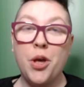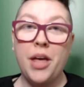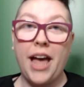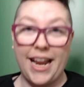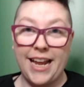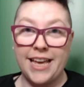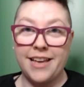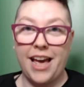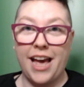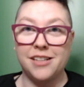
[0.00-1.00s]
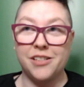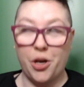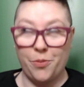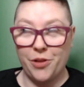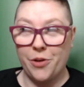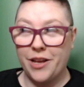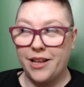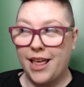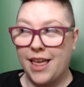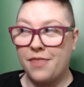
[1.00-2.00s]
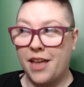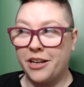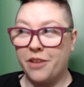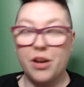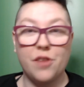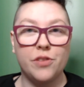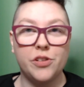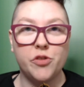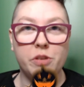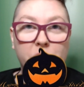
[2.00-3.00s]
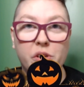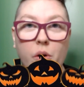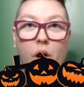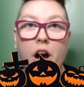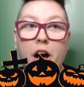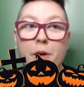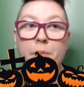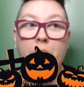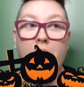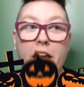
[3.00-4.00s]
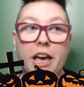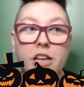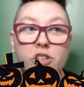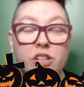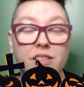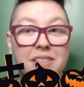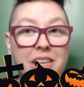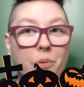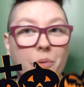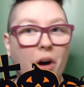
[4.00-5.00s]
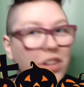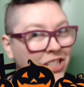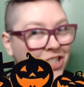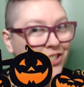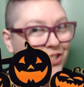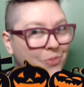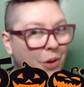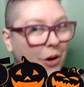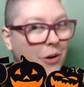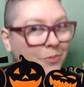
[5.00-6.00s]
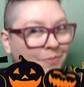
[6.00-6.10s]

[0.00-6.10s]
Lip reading: edit it and upload it and then get ready for the stream. So I shall see you all tomorrow.